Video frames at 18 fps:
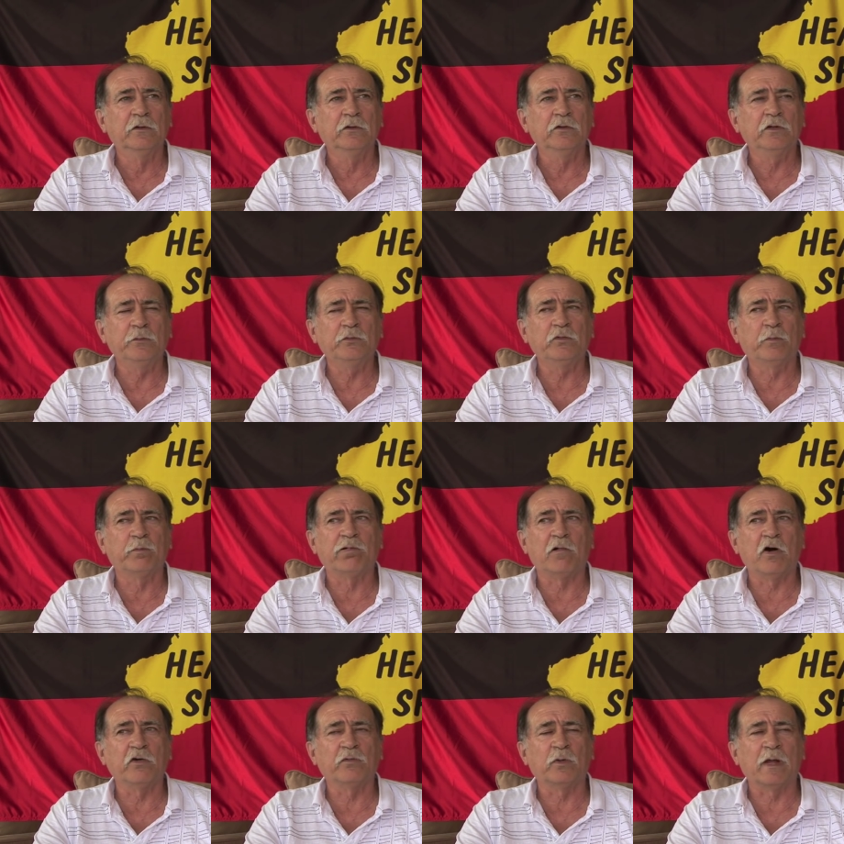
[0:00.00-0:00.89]
You'd be
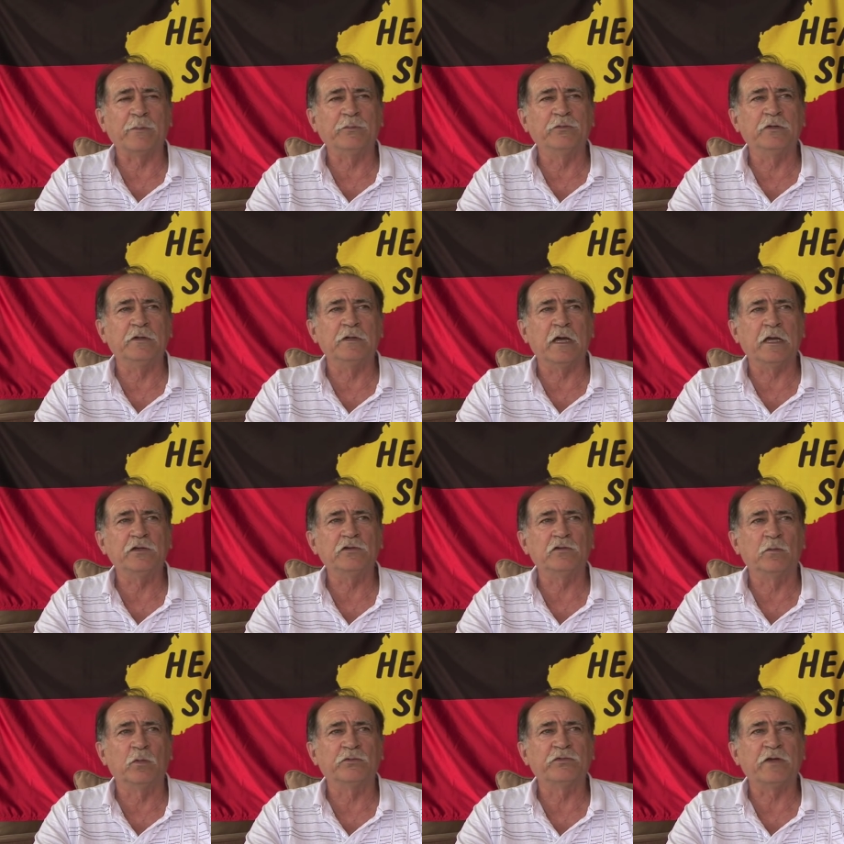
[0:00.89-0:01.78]
surprised what happens in
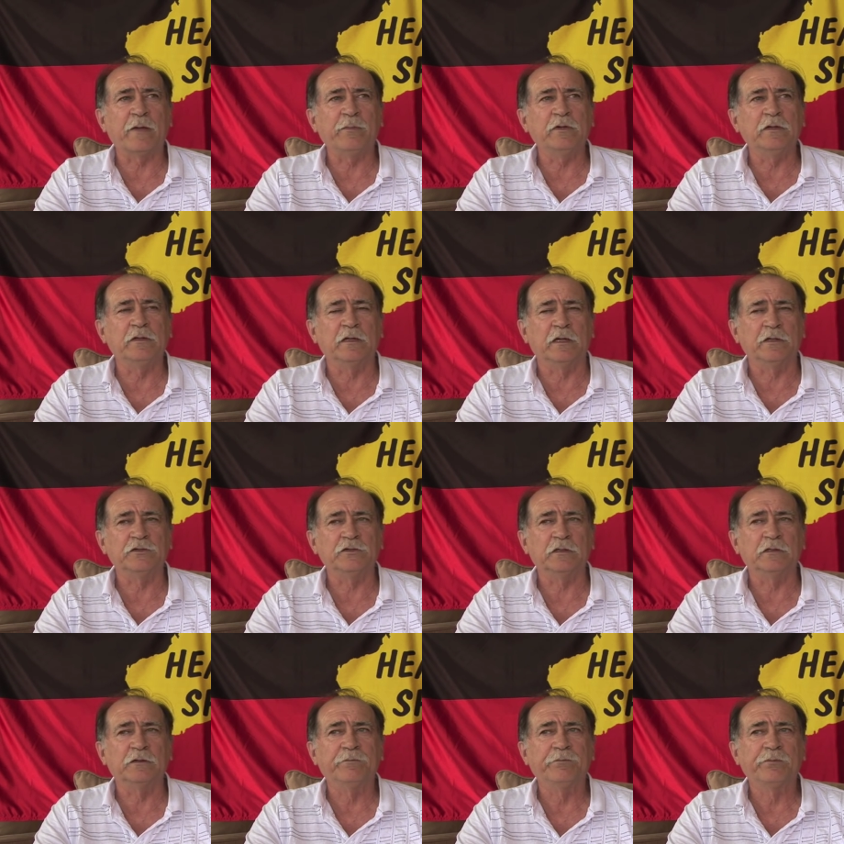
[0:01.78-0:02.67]
nature and what's happened in
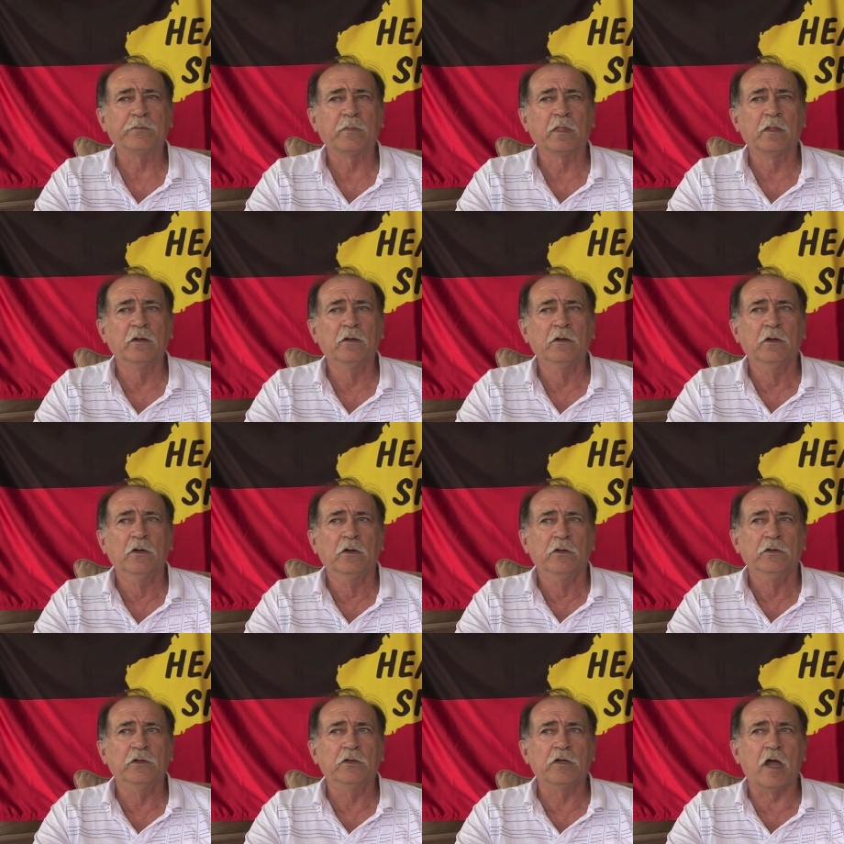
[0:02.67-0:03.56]
nature.
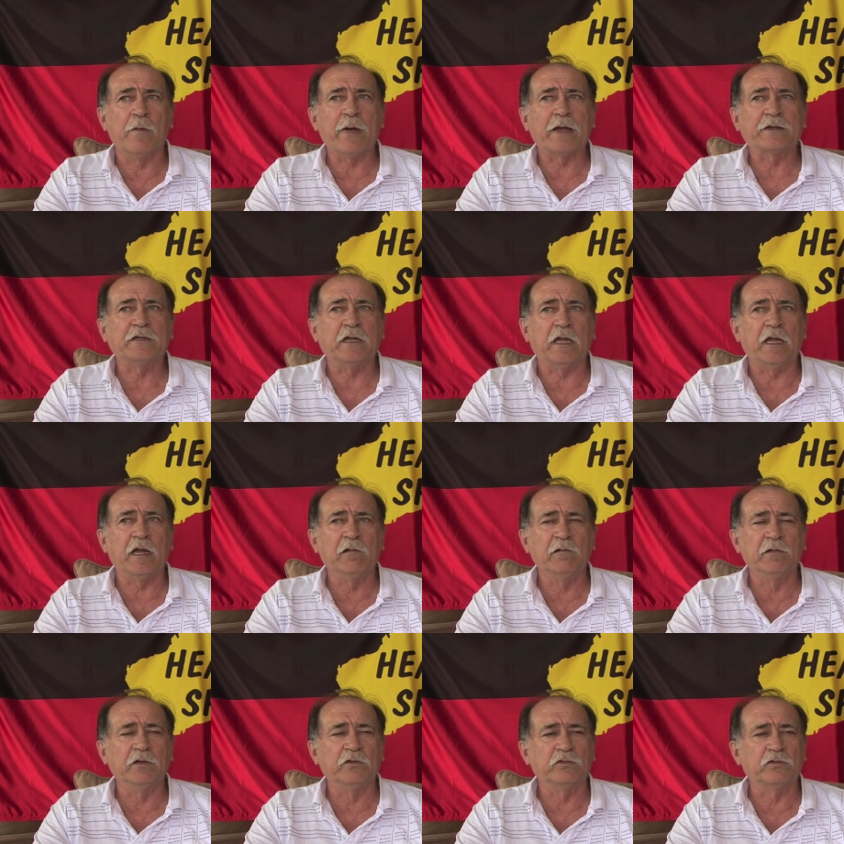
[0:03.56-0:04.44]
You go back to
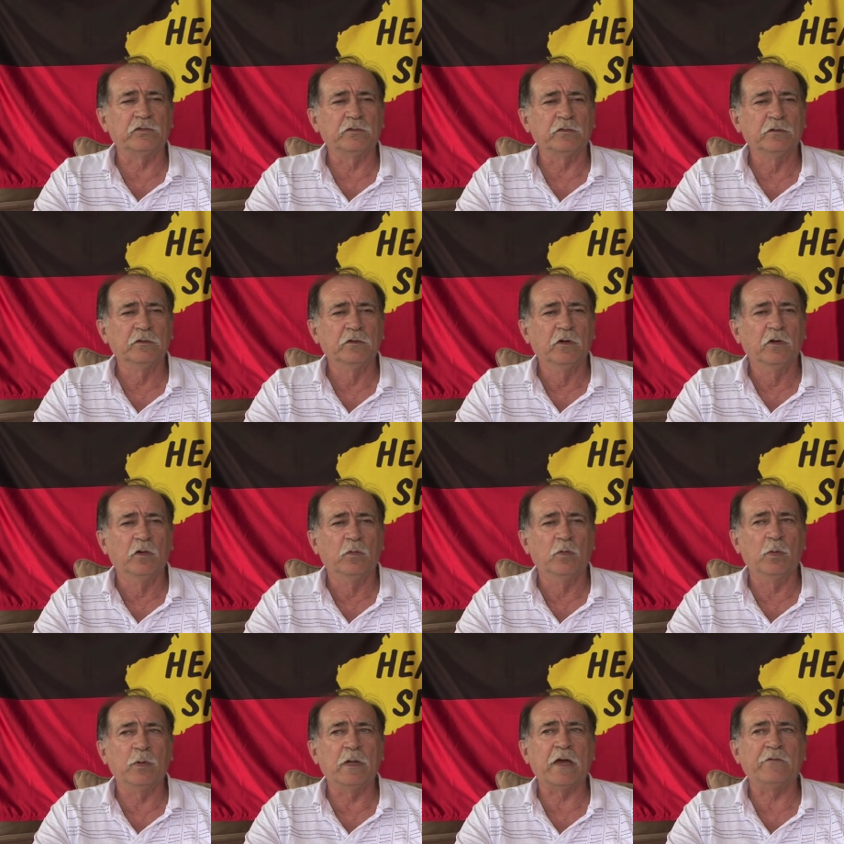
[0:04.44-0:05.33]
areas
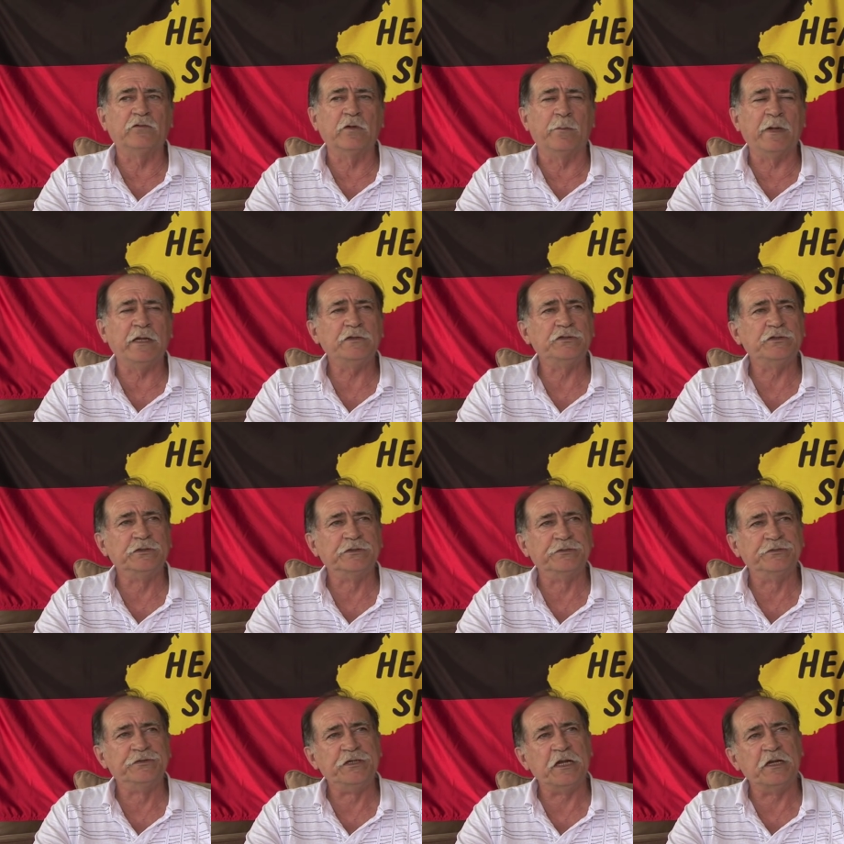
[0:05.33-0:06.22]
where we have
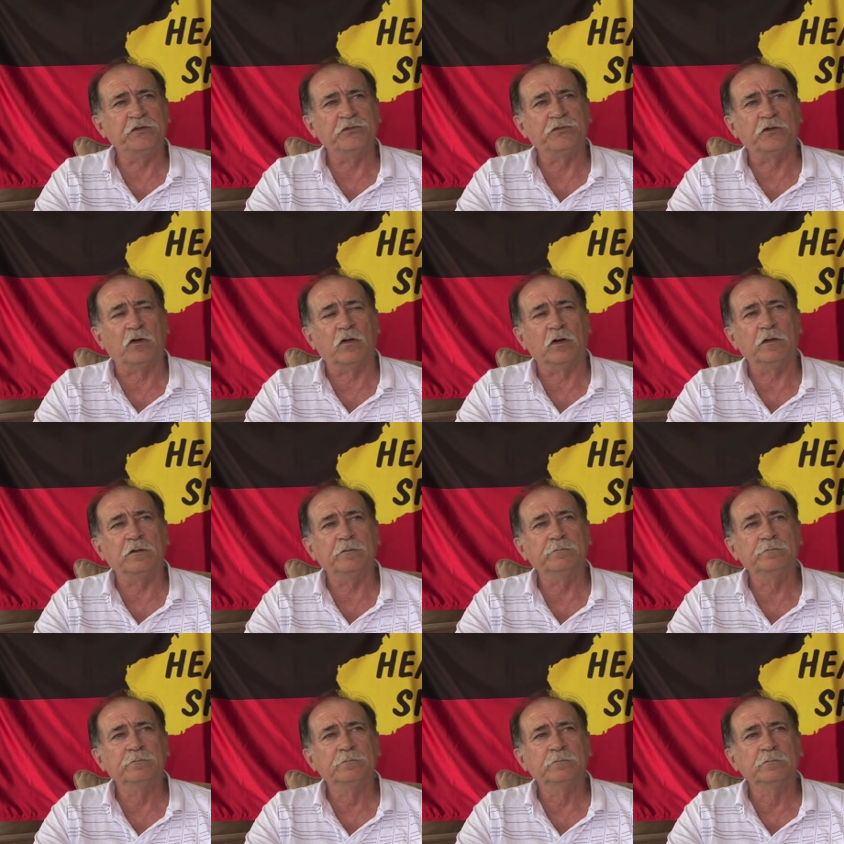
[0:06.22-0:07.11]
dimensions of genocide.
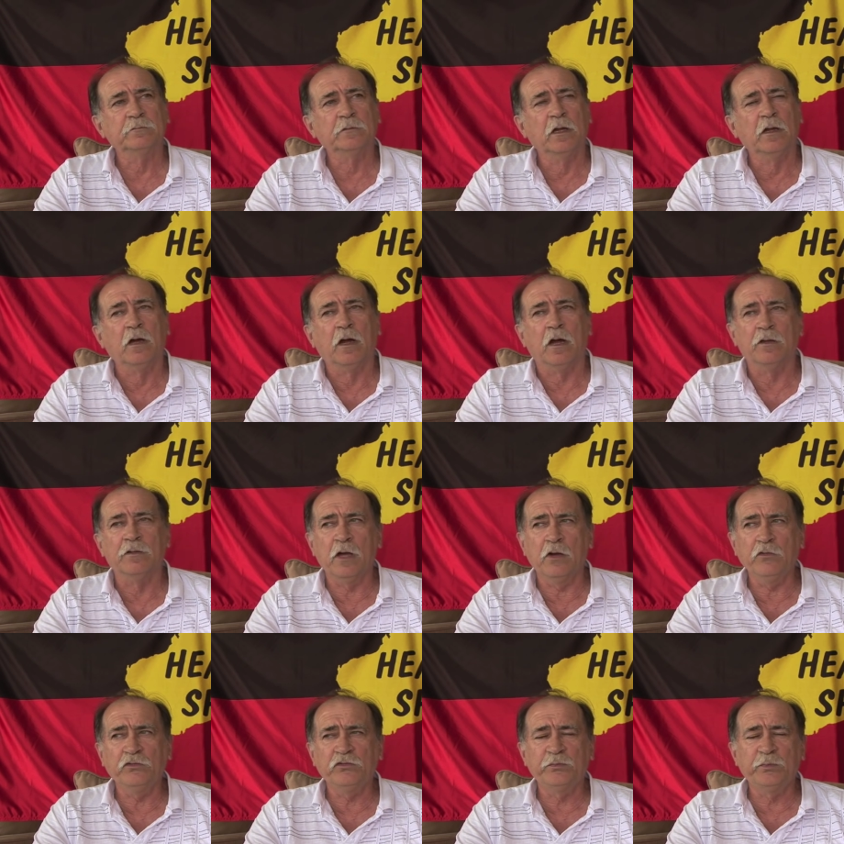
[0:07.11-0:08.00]
And
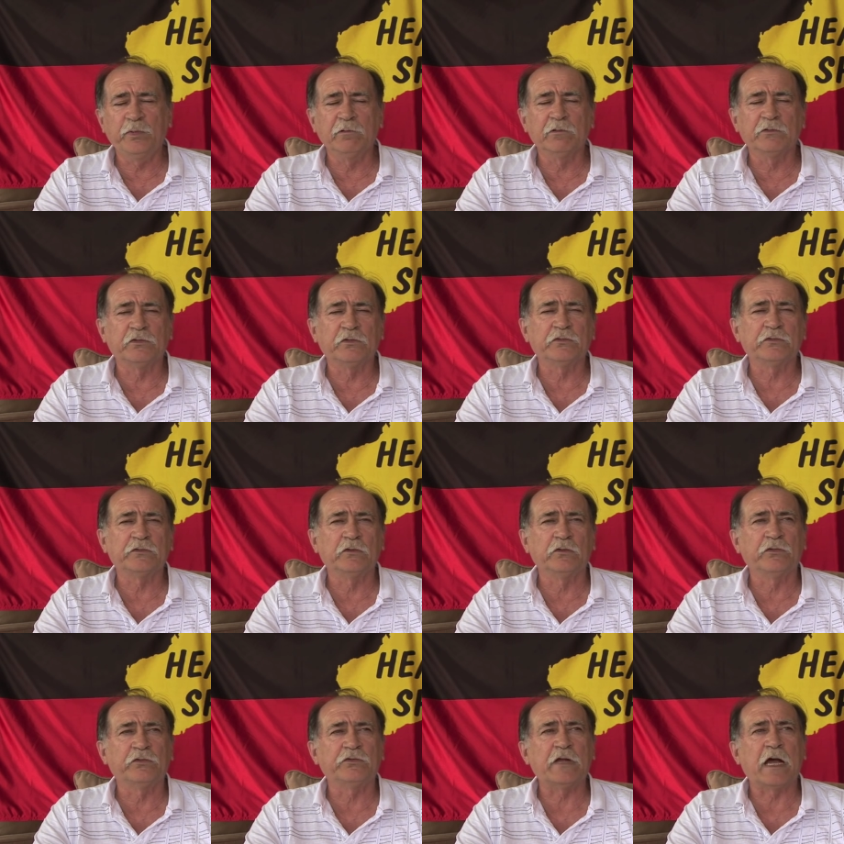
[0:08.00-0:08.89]
those spirits are
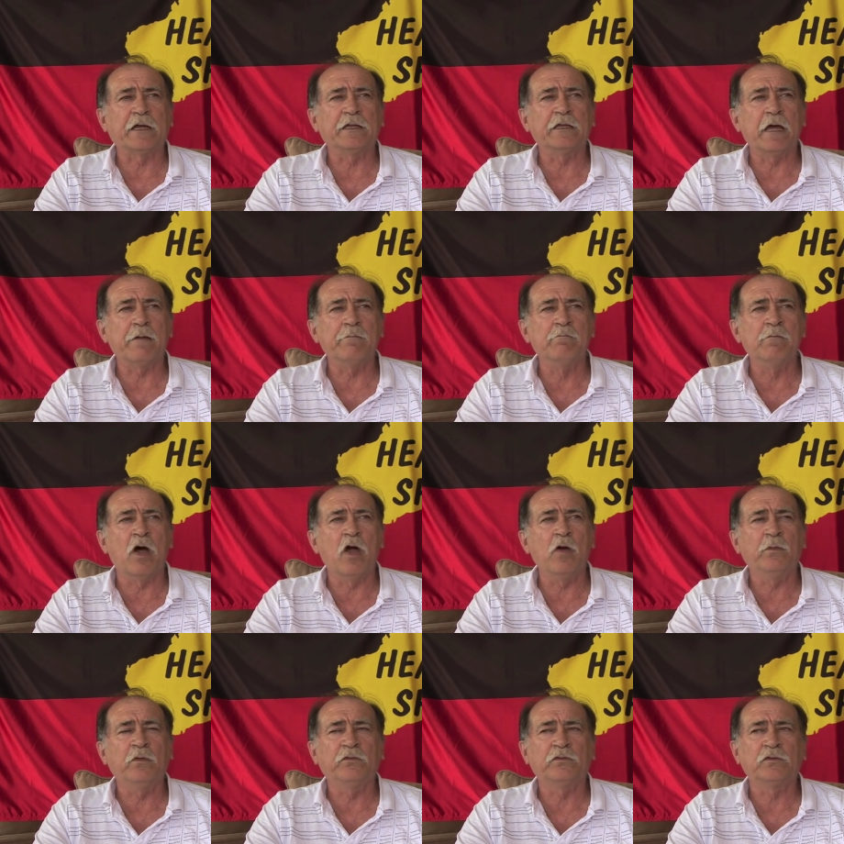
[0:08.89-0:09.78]
still stuck in that
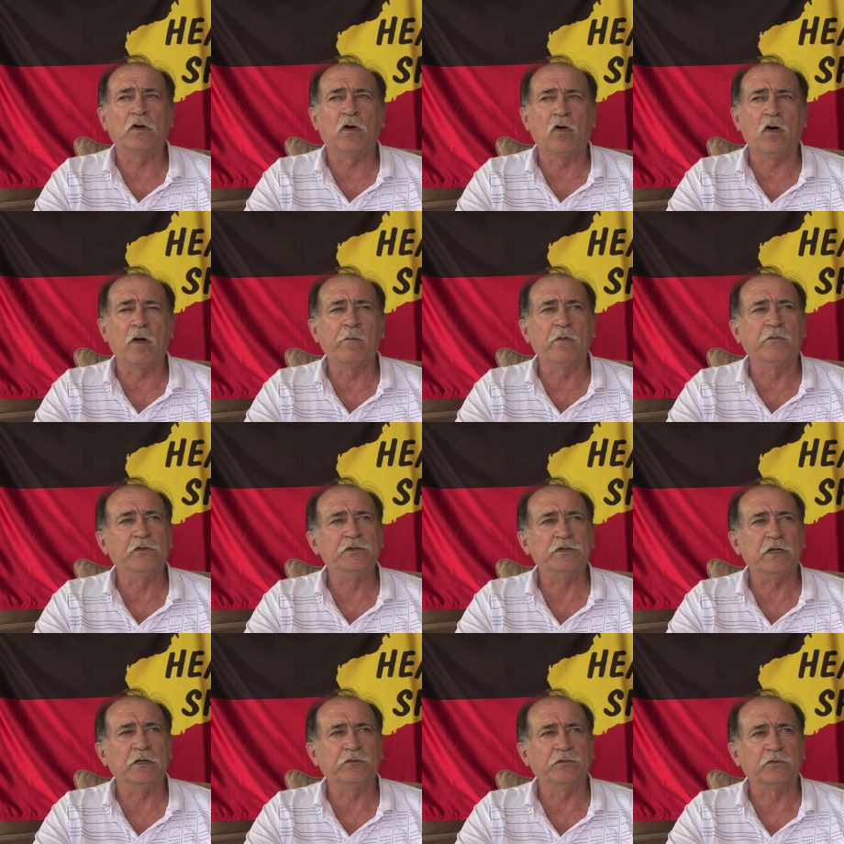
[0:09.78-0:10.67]
moment of time of the
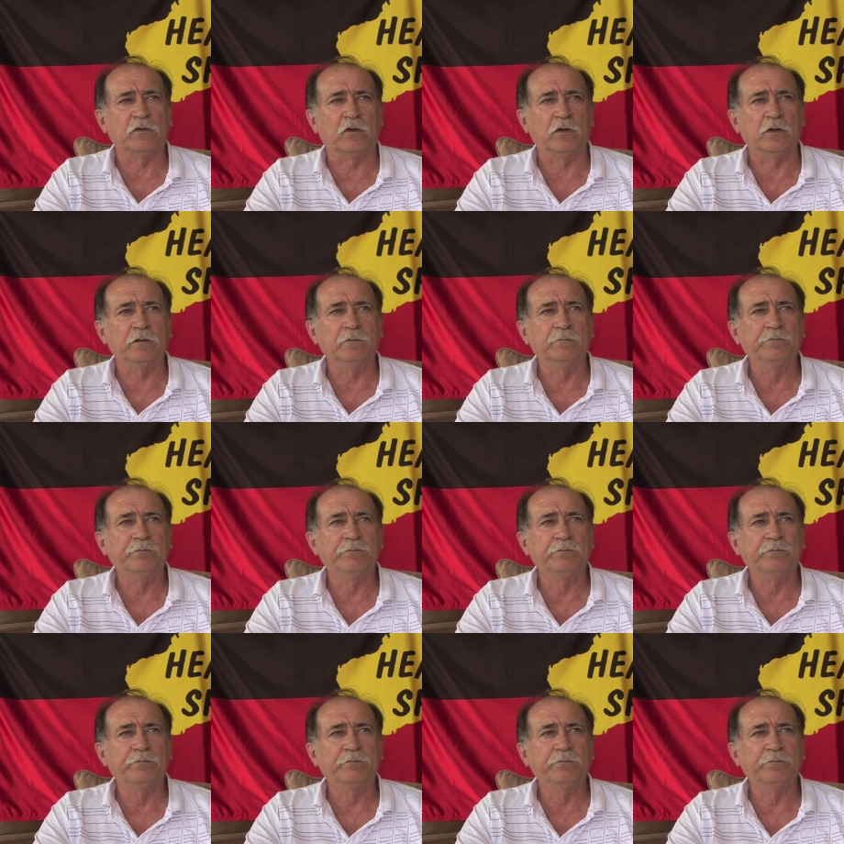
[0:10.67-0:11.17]
genocide.